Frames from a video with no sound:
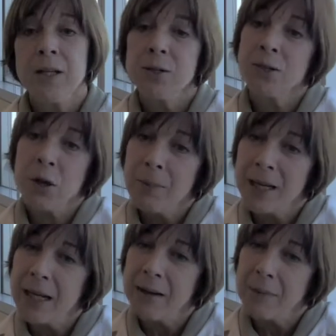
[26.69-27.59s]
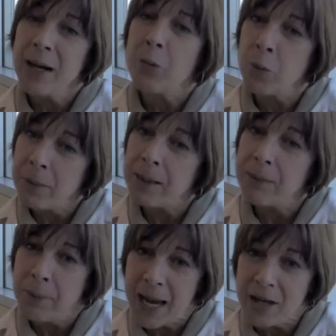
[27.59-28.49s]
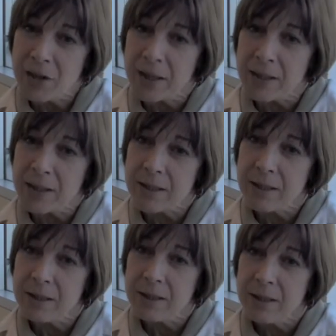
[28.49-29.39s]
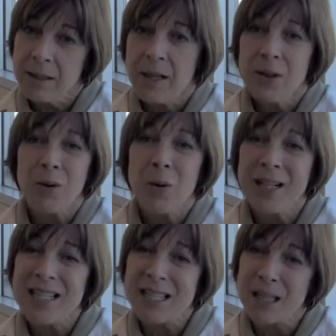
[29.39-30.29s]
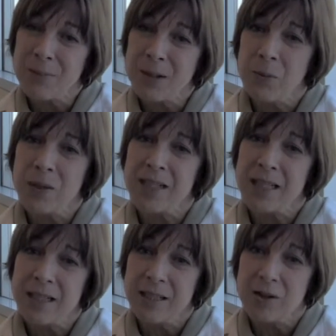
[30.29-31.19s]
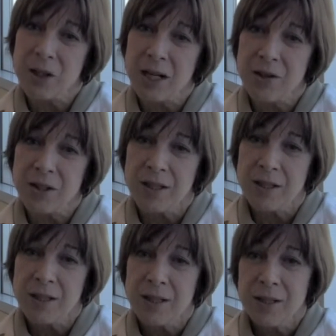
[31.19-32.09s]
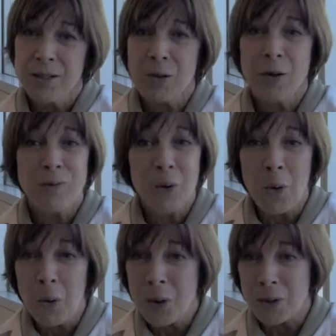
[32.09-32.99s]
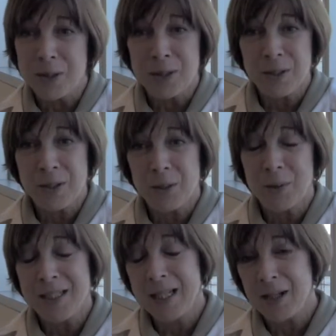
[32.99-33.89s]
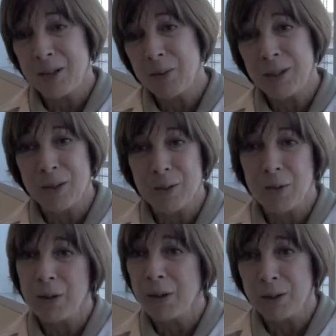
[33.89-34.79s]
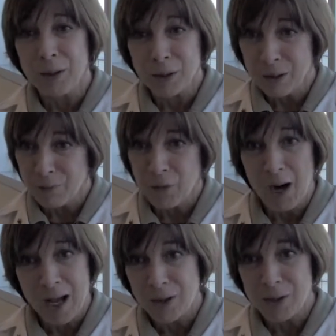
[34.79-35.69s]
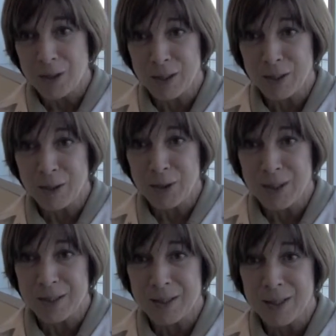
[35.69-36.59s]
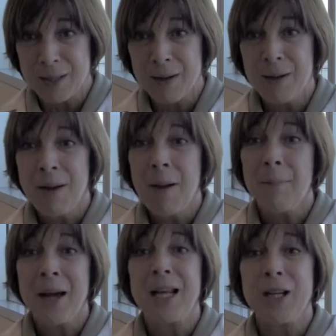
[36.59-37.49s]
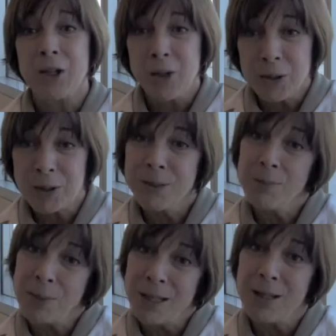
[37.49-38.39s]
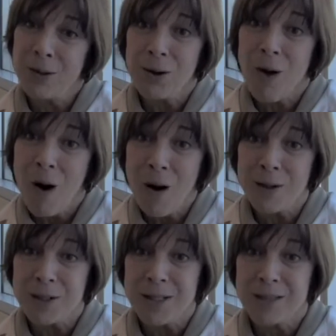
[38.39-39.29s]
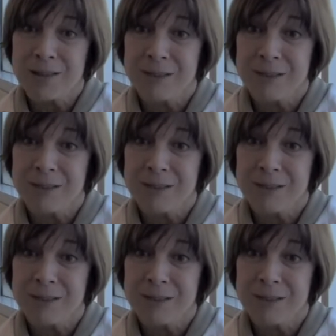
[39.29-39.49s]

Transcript: So many of my women patients their only symptom was indigestion. So, of course, we tend to ignore or look for other solutions, but it could be your heart.